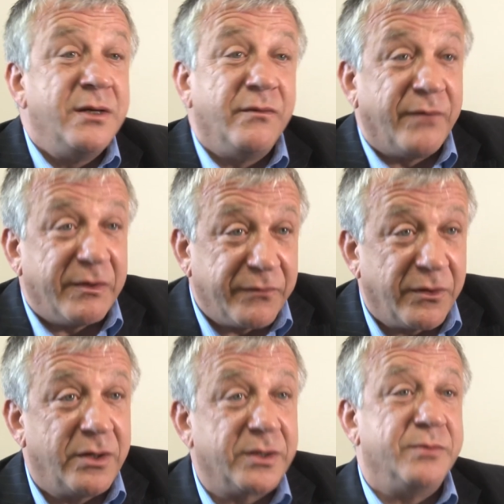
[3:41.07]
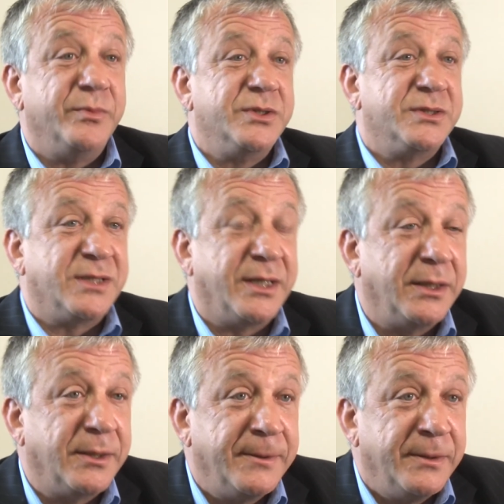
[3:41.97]
In fact, for argument's
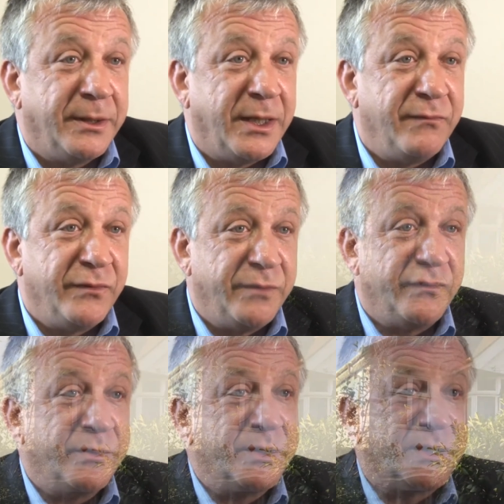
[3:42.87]
sake, even the viewing